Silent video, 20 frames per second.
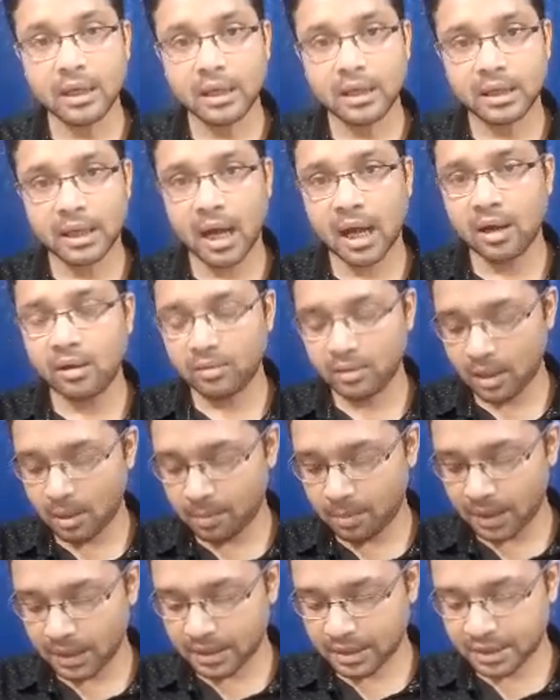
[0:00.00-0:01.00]
Now,
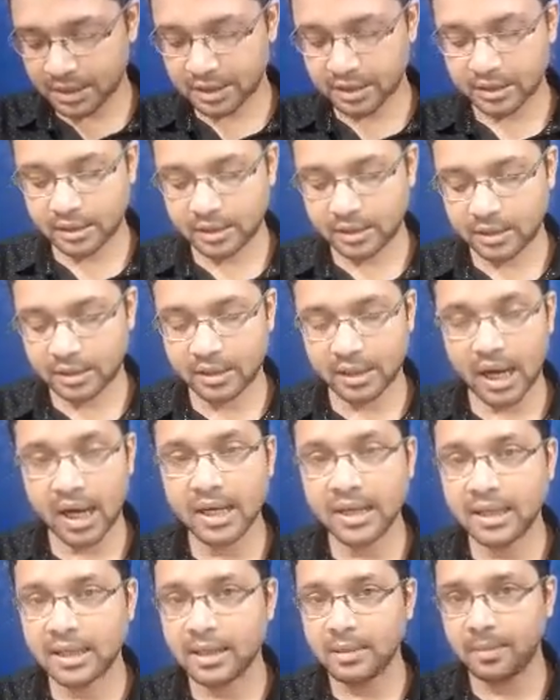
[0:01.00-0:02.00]

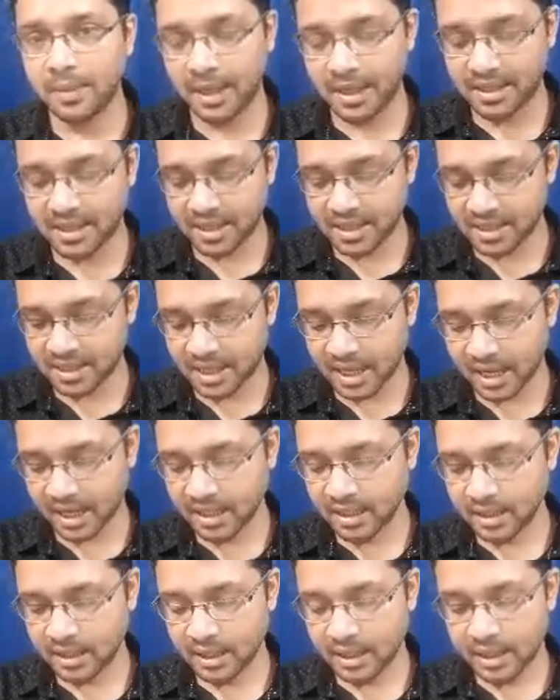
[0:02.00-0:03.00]
third demerits is
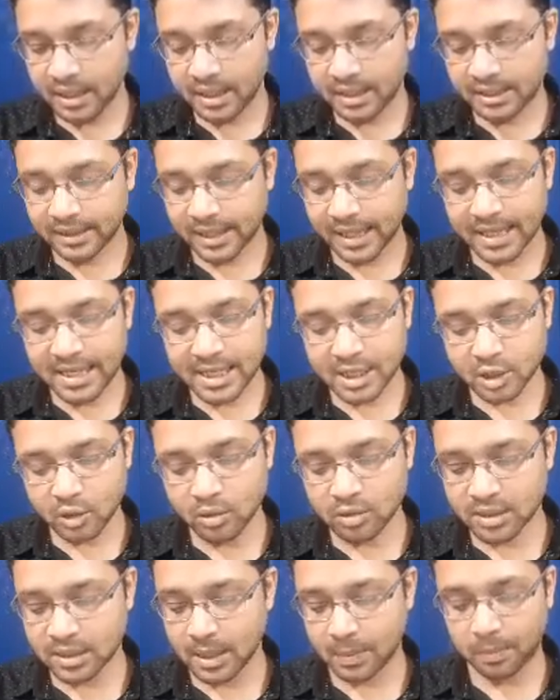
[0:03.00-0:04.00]
that there is
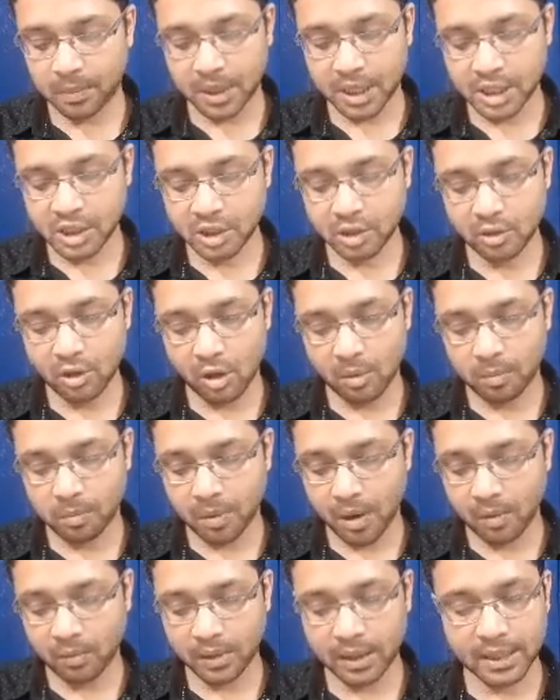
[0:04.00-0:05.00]
no separation of
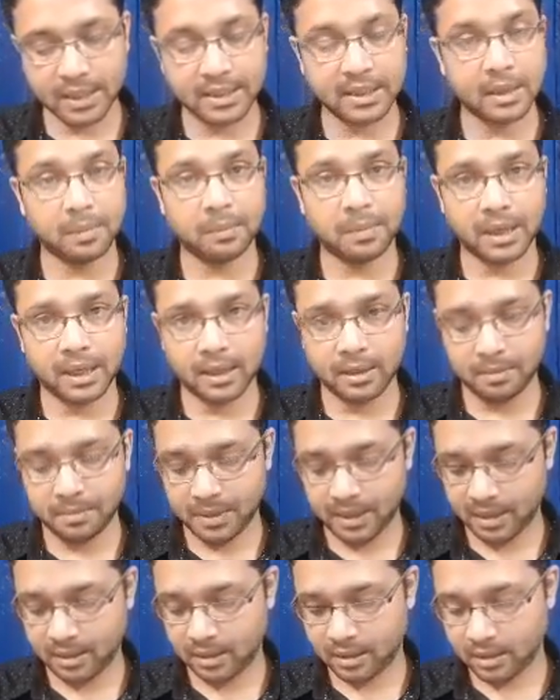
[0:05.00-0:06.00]
power in the
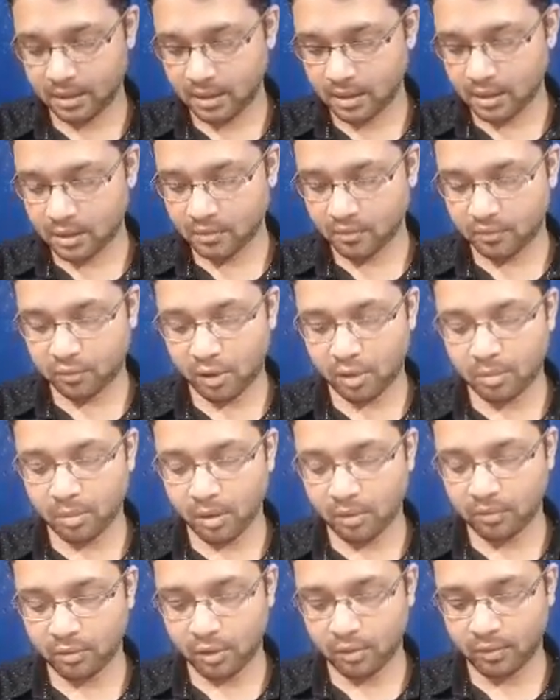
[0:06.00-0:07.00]
parliament form
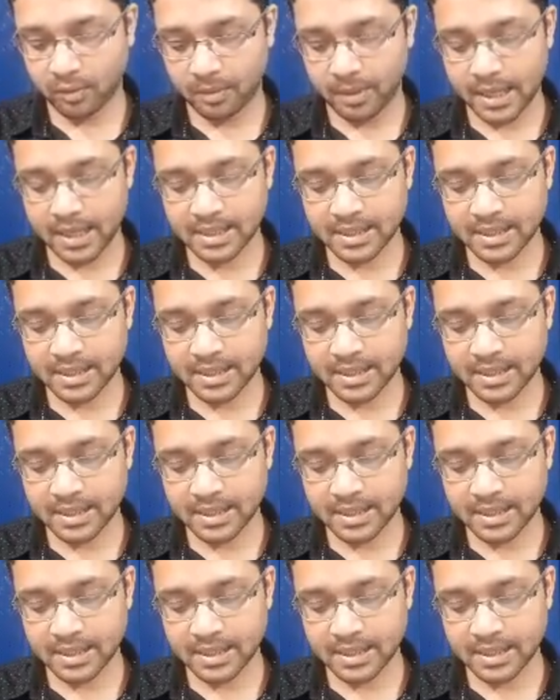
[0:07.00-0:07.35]
of government.